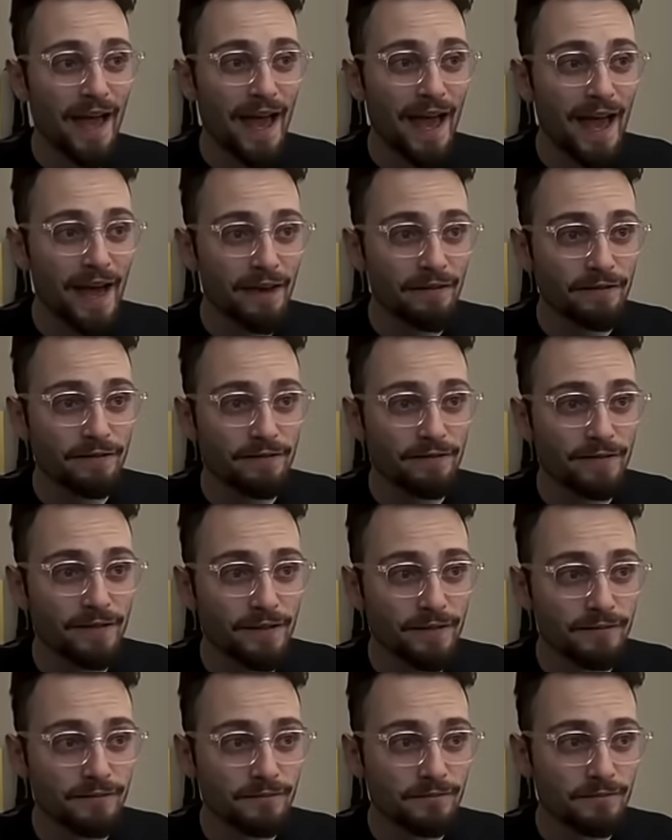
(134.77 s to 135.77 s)

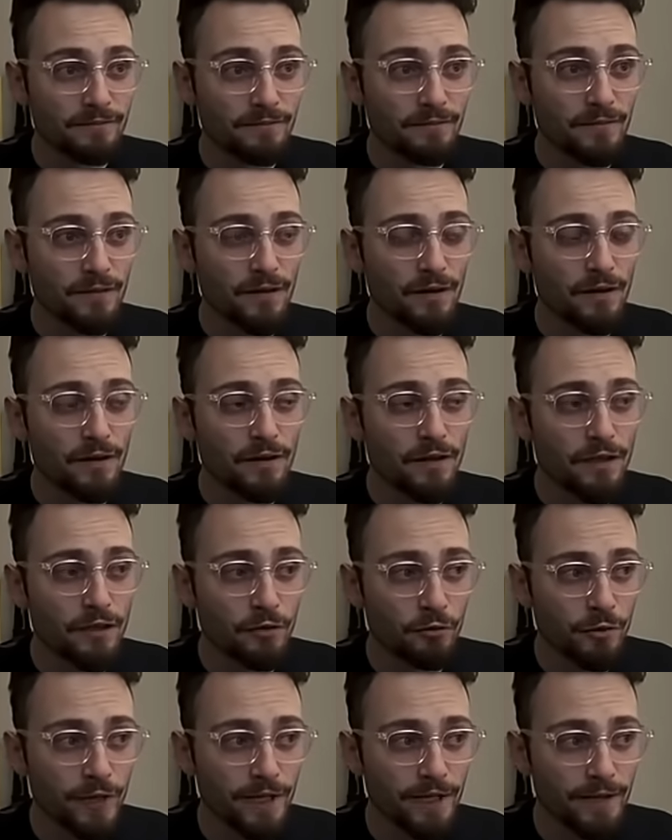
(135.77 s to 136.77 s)

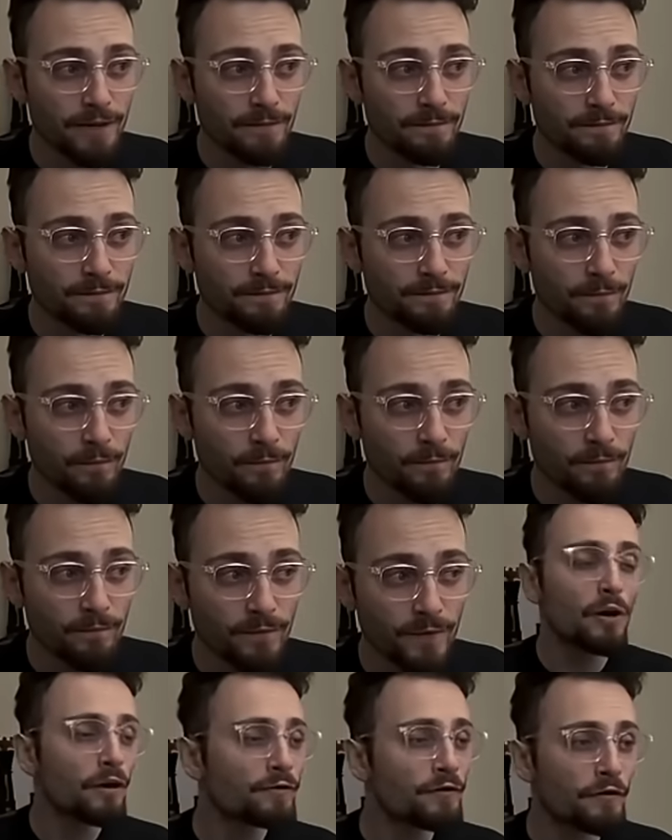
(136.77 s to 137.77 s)
f3.
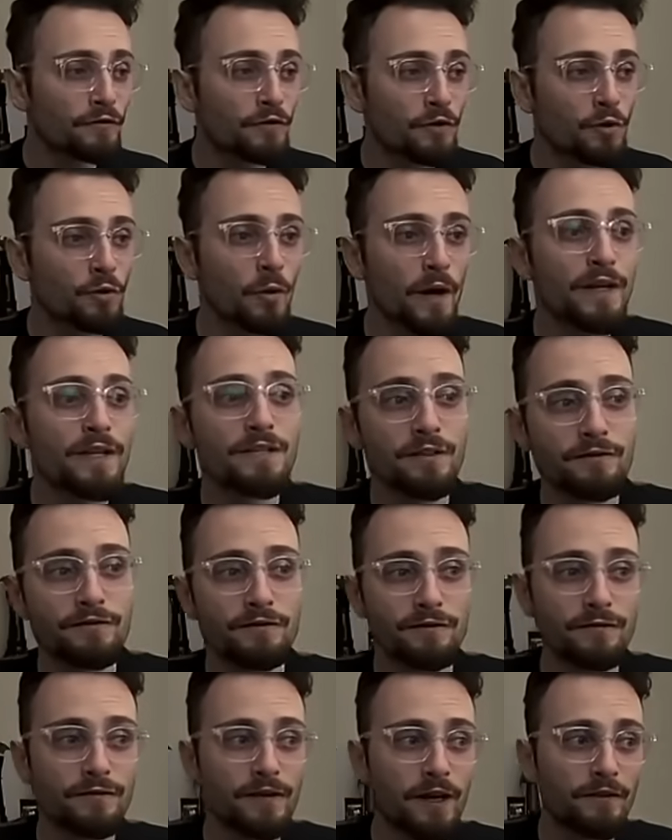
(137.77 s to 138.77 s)
You have a few ways
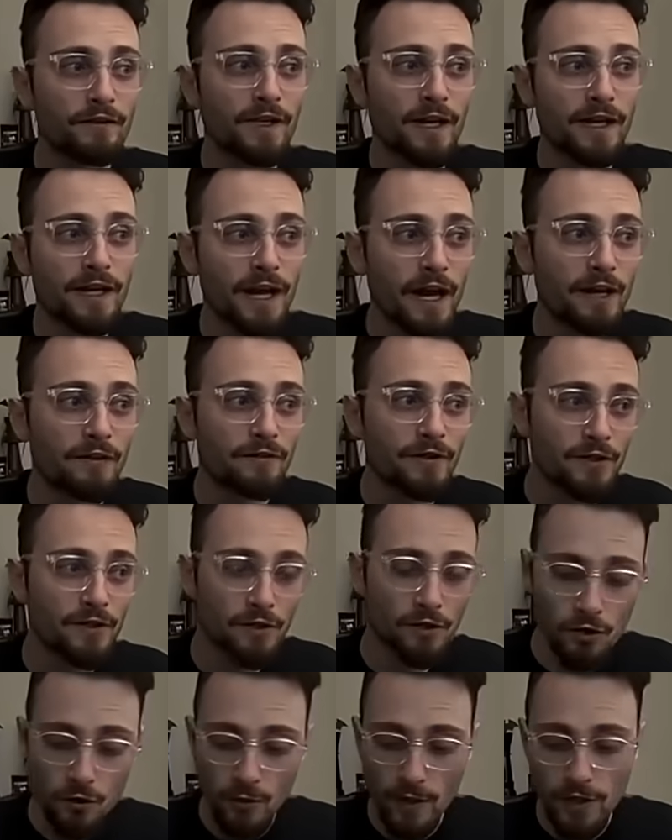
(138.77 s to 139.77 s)
of getting out of this
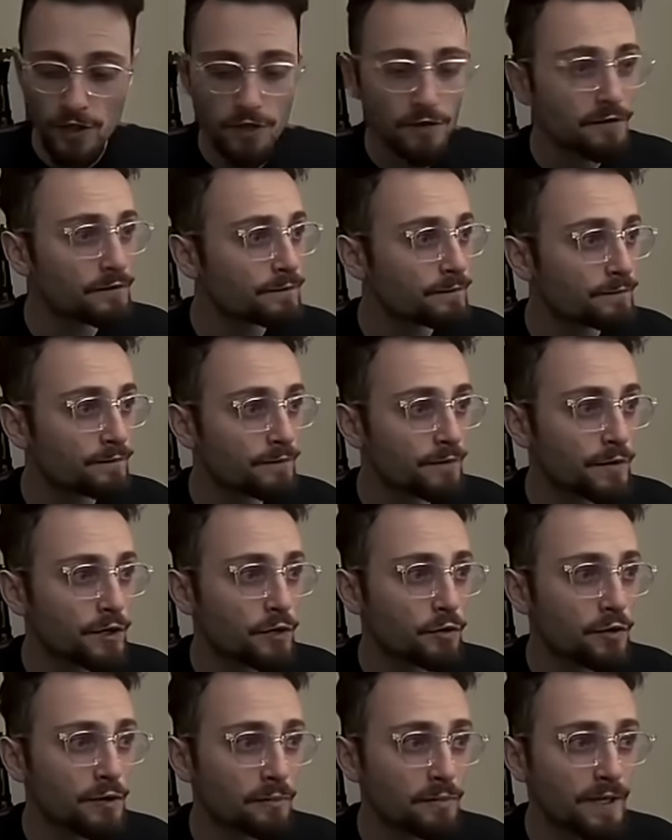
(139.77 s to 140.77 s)
situation.
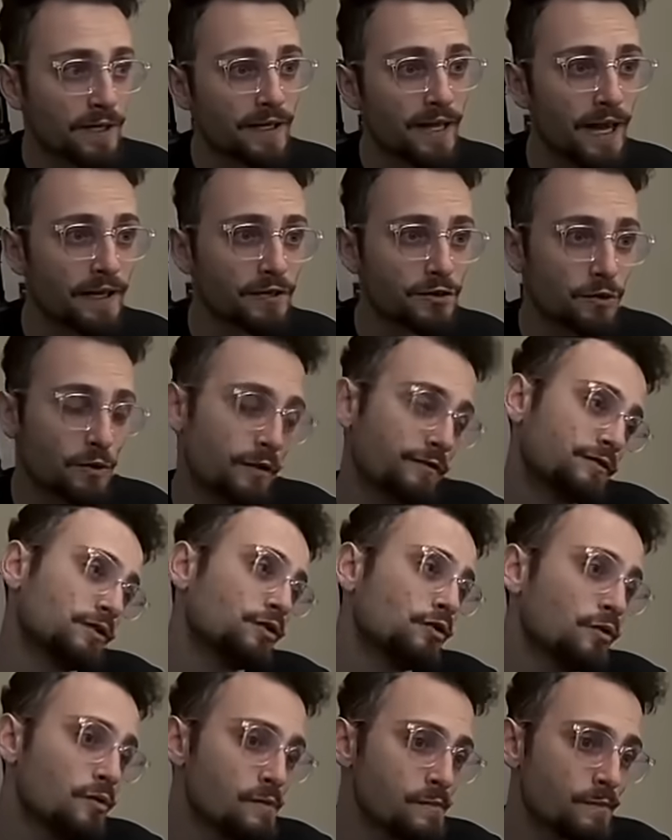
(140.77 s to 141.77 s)
You can play knight to
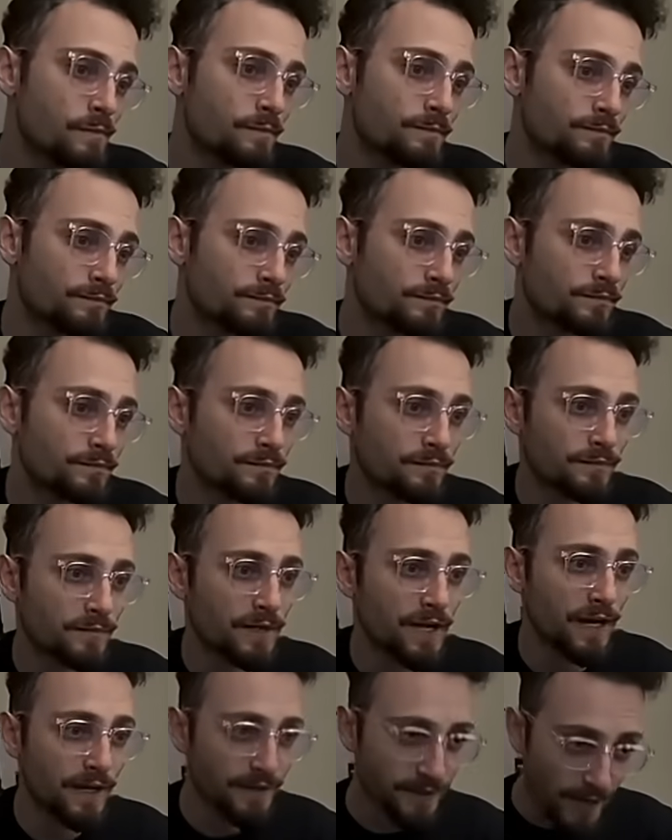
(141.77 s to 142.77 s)
f2,
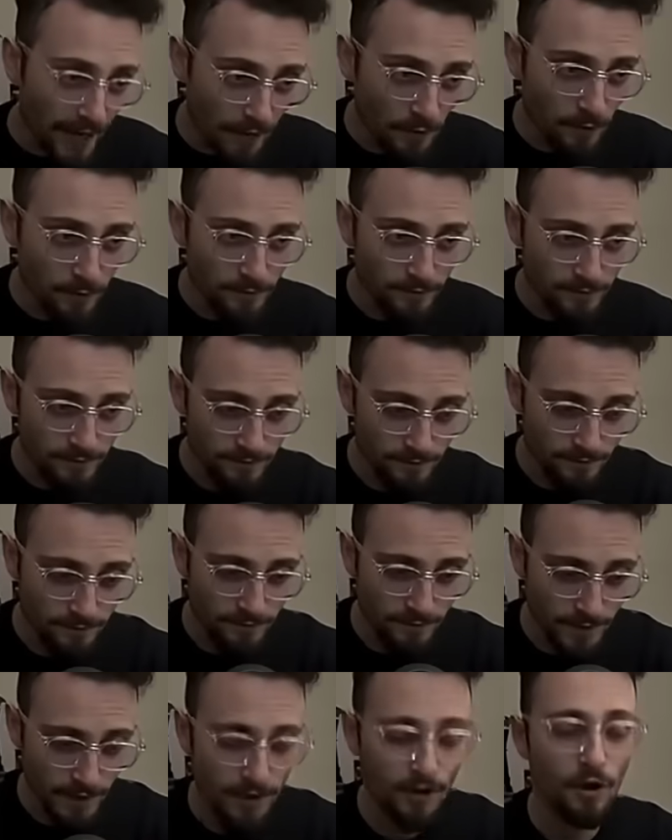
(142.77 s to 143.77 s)
and now
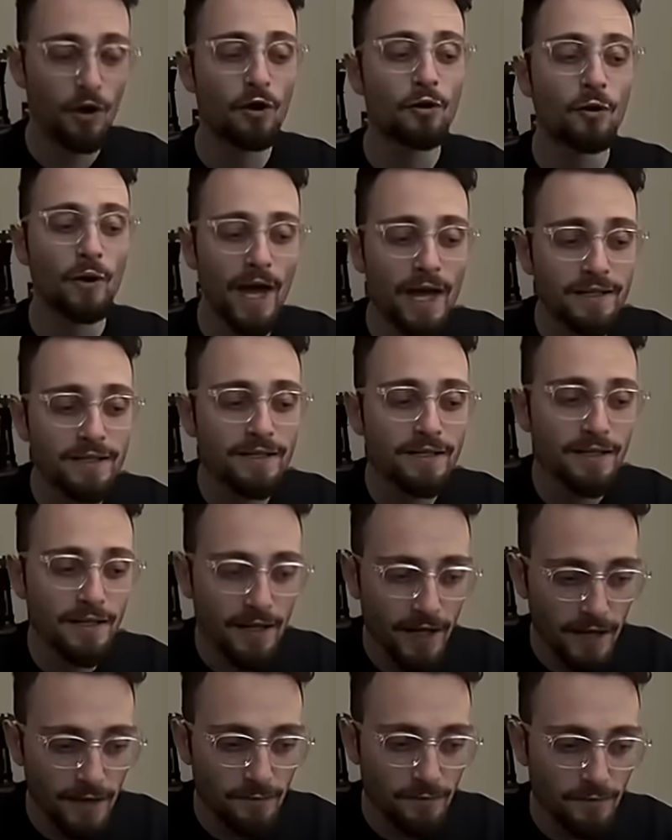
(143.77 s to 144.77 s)
Hikaru ends the
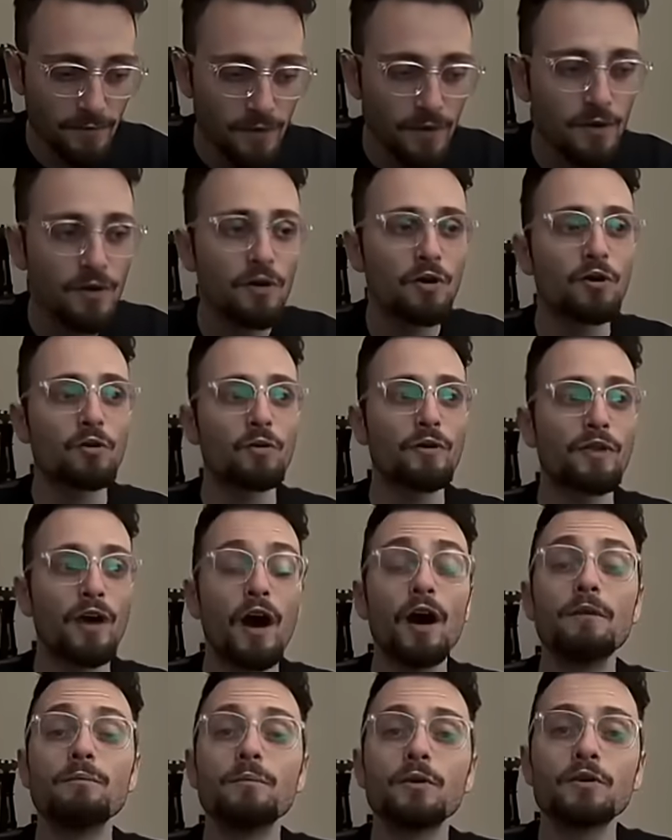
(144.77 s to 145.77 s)
game with
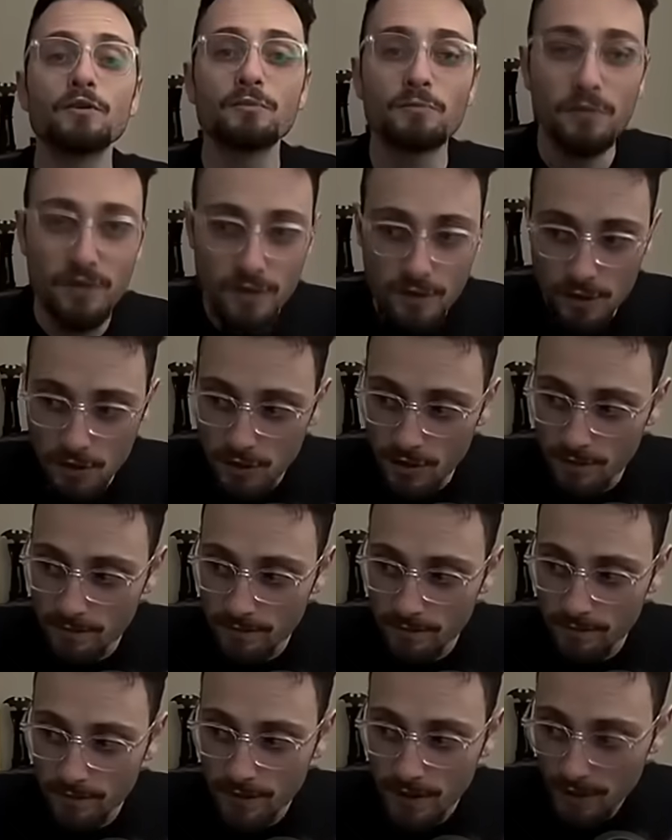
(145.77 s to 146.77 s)
utmost
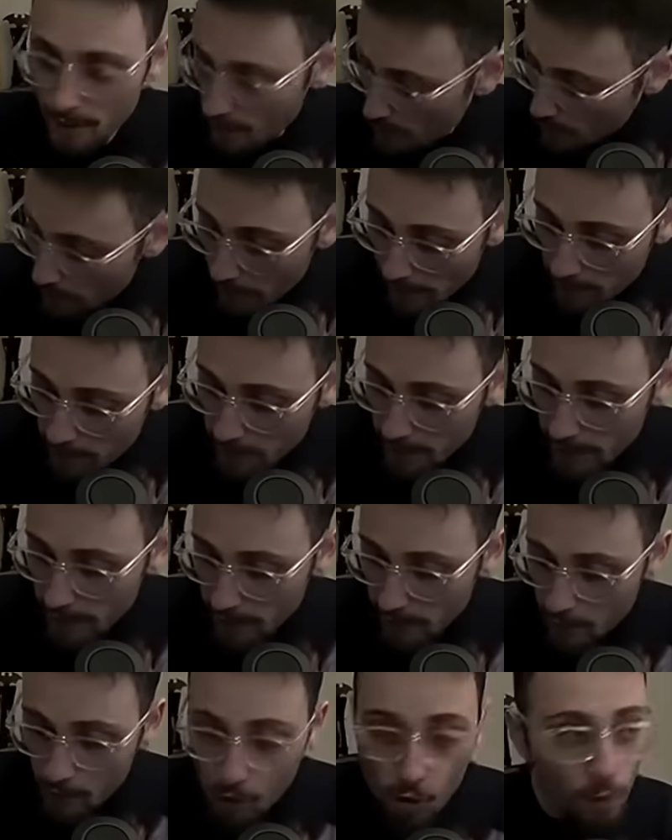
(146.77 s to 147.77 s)
precision by
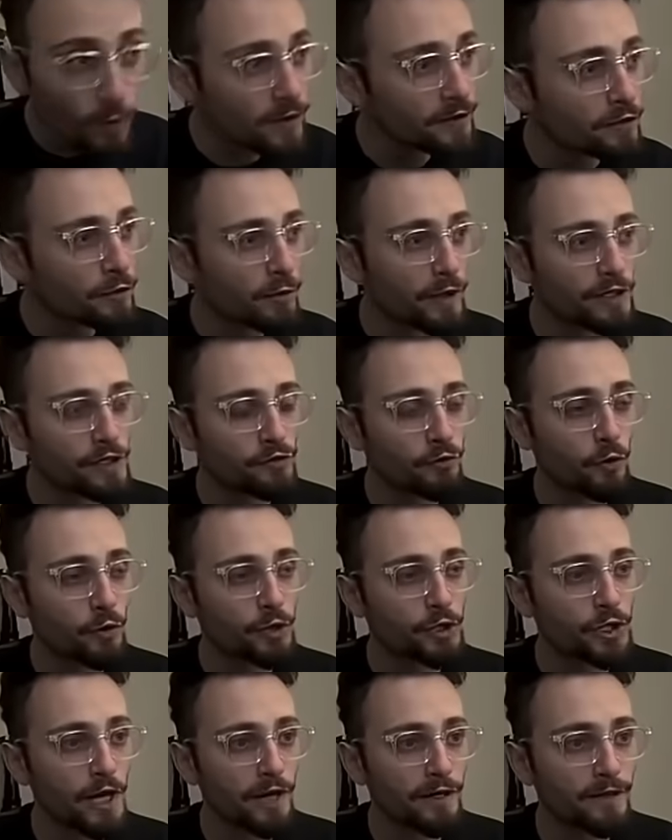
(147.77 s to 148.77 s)
playing queen to
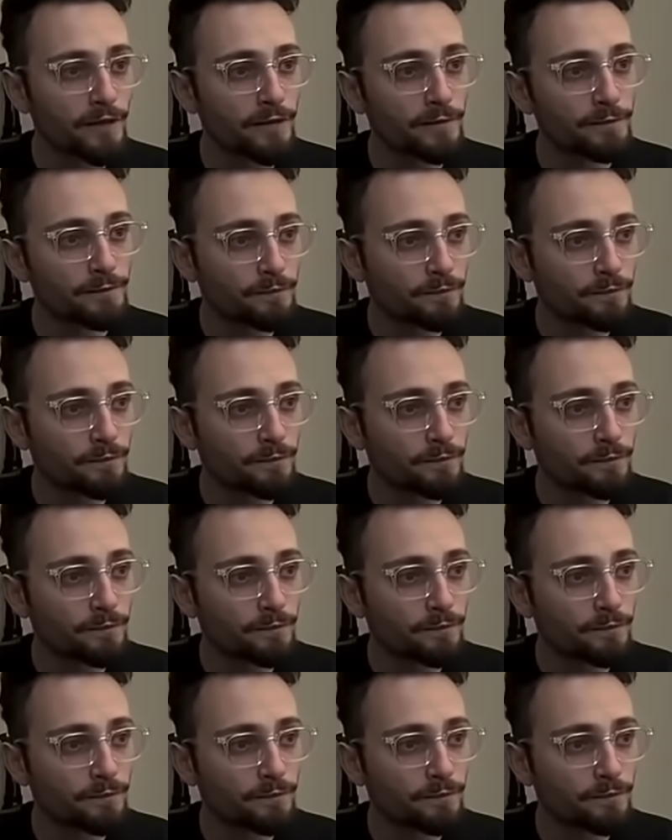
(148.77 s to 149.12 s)
h4 check,